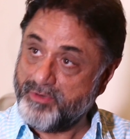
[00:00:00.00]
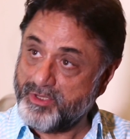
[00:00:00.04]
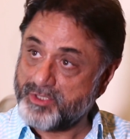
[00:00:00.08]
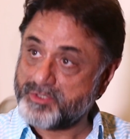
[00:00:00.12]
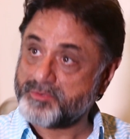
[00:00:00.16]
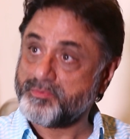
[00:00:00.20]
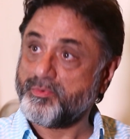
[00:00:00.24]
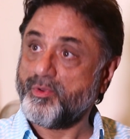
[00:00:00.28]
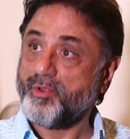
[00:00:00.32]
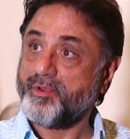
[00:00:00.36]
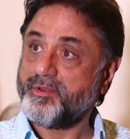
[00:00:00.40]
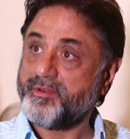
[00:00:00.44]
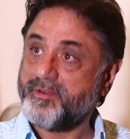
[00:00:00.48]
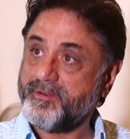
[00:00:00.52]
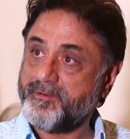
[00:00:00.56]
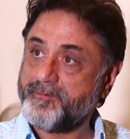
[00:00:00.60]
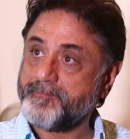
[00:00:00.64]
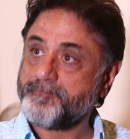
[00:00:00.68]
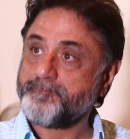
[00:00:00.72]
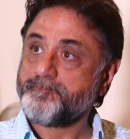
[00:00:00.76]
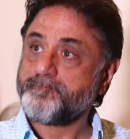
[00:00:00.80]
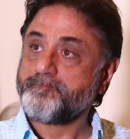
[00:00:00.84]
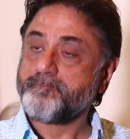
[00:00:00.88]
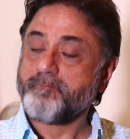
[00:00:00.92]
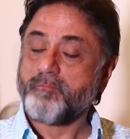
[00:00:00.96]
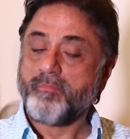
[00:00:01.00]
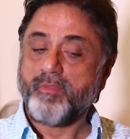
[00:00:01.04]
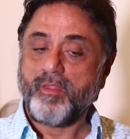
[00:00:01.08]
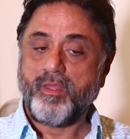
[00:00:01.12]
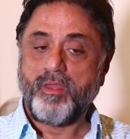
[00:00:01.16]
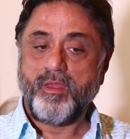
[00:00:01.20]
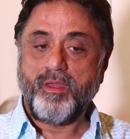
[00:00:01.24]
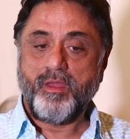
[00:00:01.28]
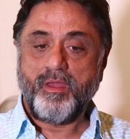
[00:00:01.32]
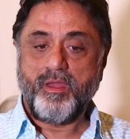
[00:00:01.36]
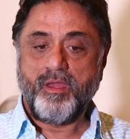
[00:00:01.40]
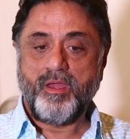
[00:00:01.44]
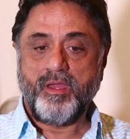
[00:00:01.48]
be exploited.
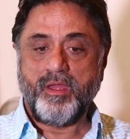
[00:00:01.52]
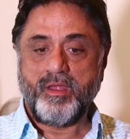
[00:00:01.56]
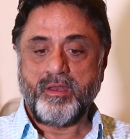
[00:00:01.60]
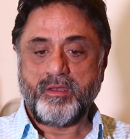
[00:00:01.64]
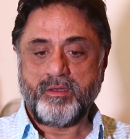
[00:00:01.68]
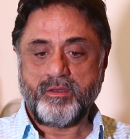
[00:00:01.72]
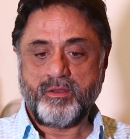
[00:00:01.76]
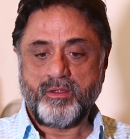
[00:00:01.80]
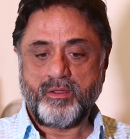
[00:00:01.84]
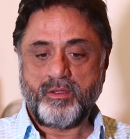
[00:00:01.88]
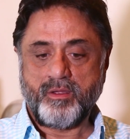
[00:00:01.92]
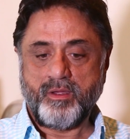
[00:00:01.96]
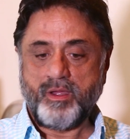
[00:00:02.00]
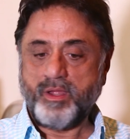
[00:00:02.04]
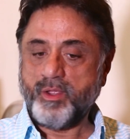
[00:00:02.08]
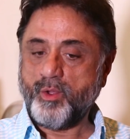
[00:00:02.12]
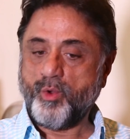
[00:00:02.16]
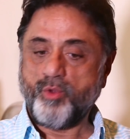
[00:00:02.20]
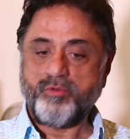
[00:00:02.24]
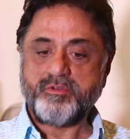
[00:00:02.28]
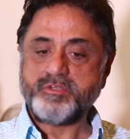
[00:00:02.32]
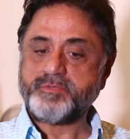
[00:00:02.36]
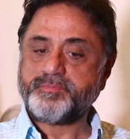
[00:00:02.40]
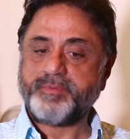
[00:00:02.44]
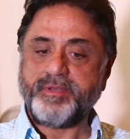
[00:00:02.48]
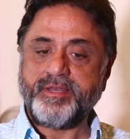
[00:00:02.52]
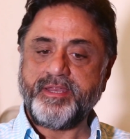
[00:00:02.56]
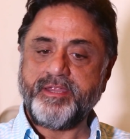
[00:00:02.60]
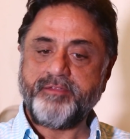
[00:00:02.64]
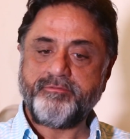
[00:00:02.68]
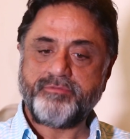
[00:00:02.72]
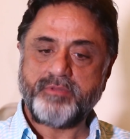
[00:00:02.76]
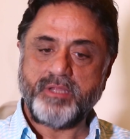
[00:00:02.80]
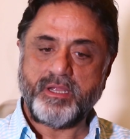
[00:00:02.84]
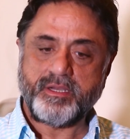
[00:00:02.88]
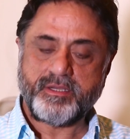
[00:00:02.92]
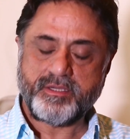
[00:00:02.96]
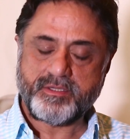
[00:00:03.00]
And I always
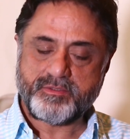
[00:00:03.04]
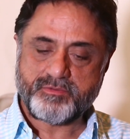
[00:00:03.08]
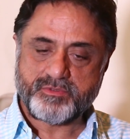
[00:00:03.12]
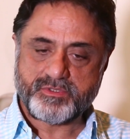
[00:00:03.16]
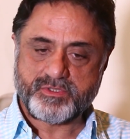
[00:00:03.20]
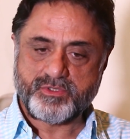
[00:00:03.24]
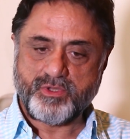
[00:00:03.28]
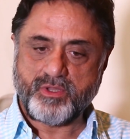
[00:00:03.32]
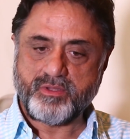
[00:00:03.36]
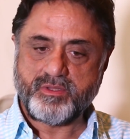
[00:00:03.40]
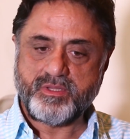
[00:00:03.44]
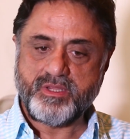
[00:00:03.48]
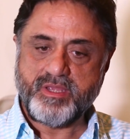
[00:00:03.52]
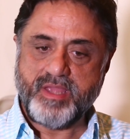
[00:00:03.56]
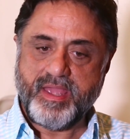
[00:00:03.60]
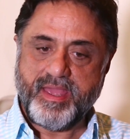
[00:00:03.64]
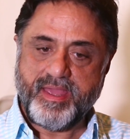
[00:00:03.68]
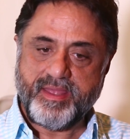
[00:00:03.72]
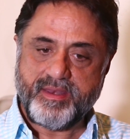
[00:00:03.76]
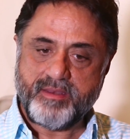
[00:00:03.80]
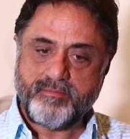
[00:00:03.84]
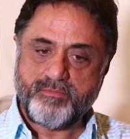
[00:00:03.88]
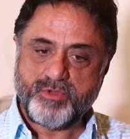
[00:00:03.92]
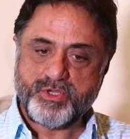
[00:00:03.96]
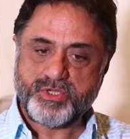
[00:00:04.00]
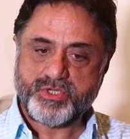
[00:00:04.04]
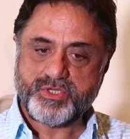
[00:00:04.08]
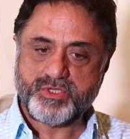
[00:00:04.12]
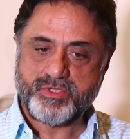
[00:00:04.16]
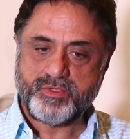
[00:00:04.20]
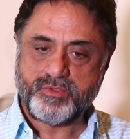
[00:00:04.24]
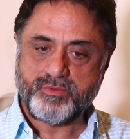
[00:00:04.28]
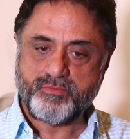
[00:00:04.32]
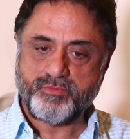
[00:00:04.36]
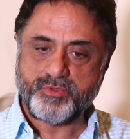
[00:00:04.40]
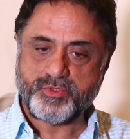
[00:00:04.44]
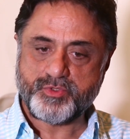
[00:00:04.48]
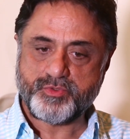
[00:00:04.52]
believed that it was not the
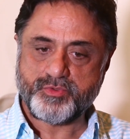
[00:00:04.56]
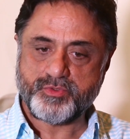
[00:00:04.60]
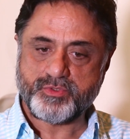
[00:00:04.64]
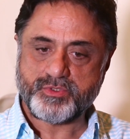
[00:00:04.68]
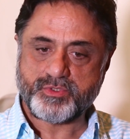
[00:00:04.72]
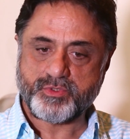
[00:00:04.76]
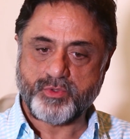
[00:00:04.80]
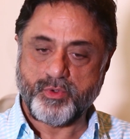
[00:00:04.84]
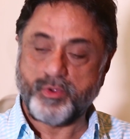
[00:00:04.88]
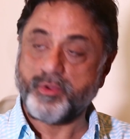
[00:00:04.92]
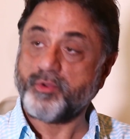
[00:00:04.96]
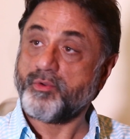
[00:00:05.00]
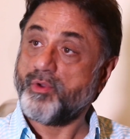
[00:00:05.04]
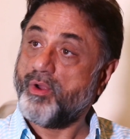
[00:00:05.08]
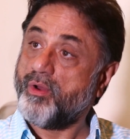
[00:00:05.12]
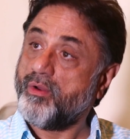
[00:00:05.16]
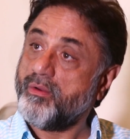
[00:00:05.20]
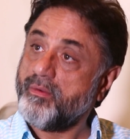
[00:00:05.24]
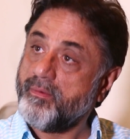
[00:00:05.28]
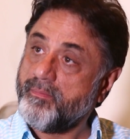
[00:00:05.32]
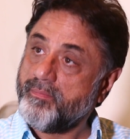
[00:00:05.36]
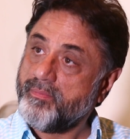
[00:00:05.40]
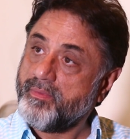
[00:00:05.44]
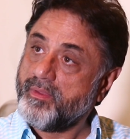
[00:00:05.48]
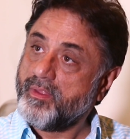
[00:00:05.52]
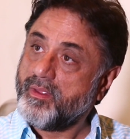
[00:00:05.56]
animation which was going wrong.